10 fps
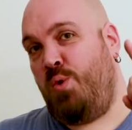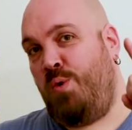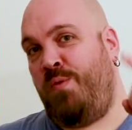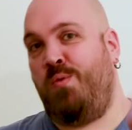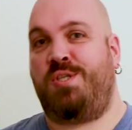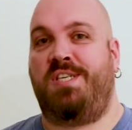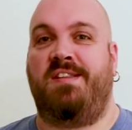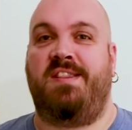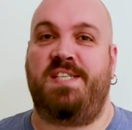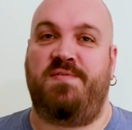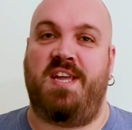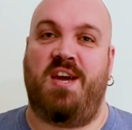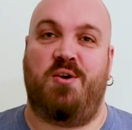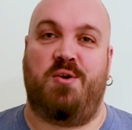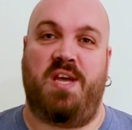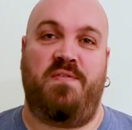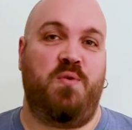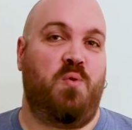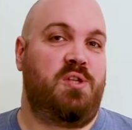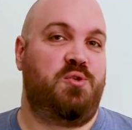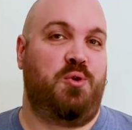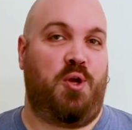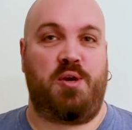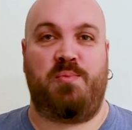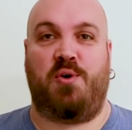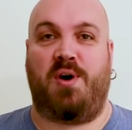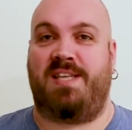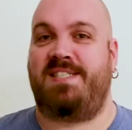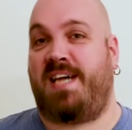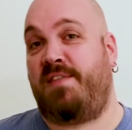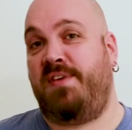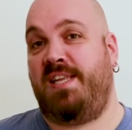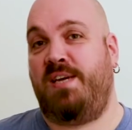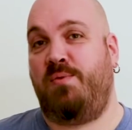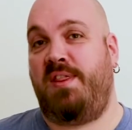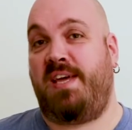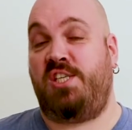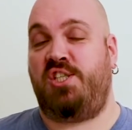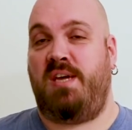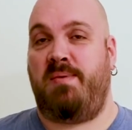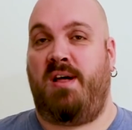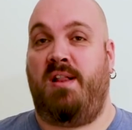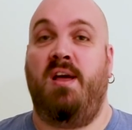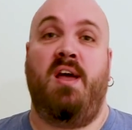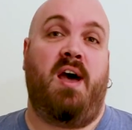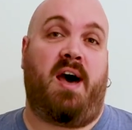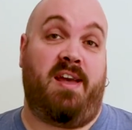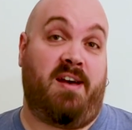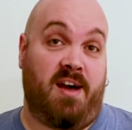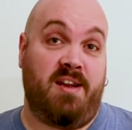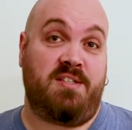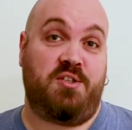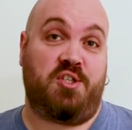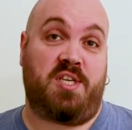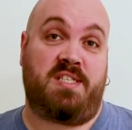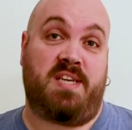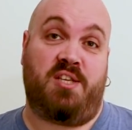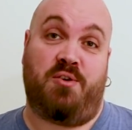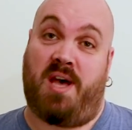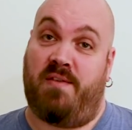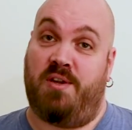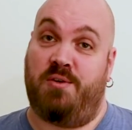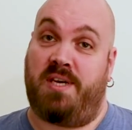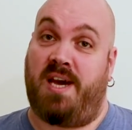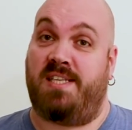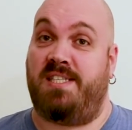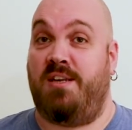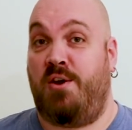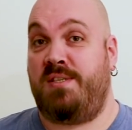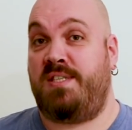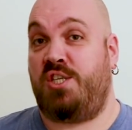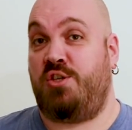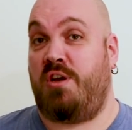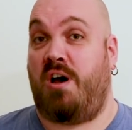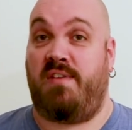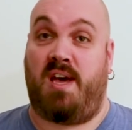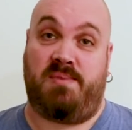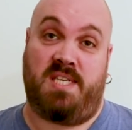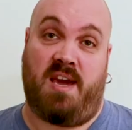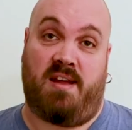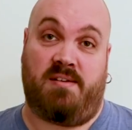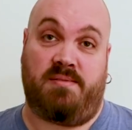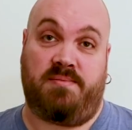you all for watching this video. If you want to learn more and start filling with HTML, I highly suggest that you have a look at the Learn section of MDN.